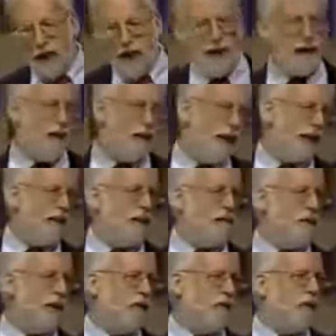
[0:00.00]
Now, you don't have
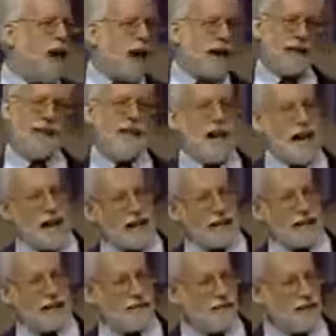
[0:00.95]
to be a rocket
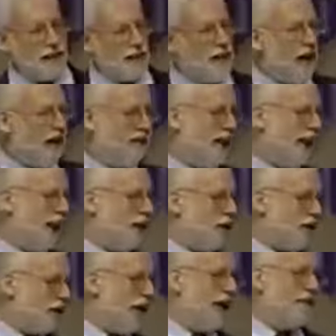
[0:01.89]
scientist to figure out if that
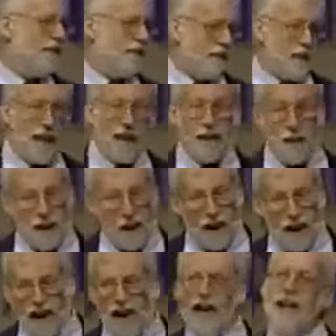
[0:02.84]
goes on for very
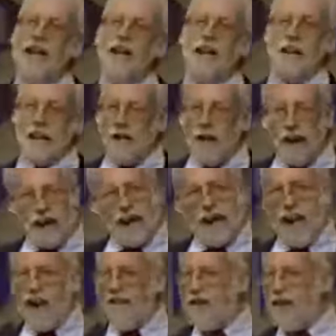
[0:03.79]
long, you aren't
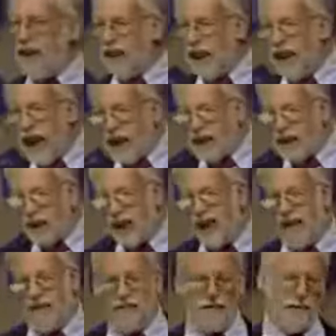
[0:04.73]
going to have any lodge
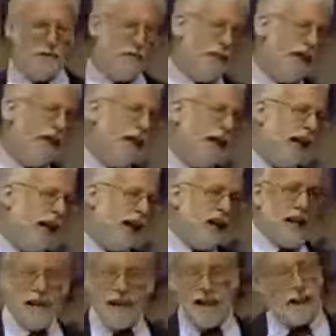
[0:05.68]
left.
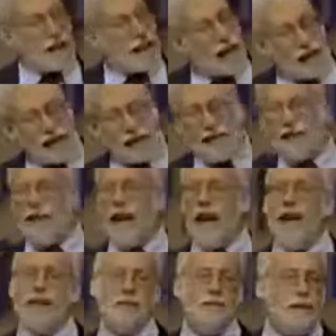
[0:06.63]
And indeed, that is the
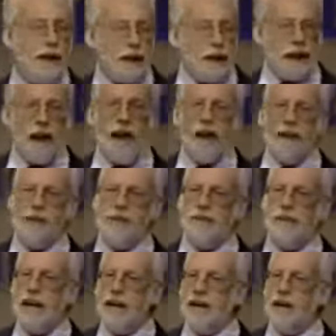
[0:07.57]
case. Many lodges
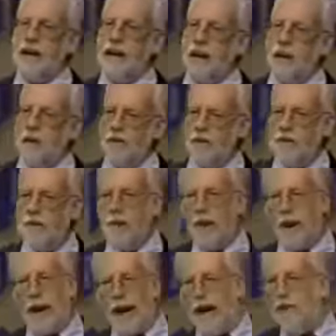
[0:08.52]
have had to close due
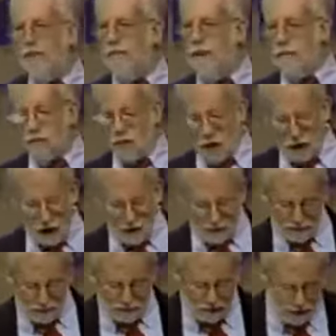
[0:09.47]
to lack of membership.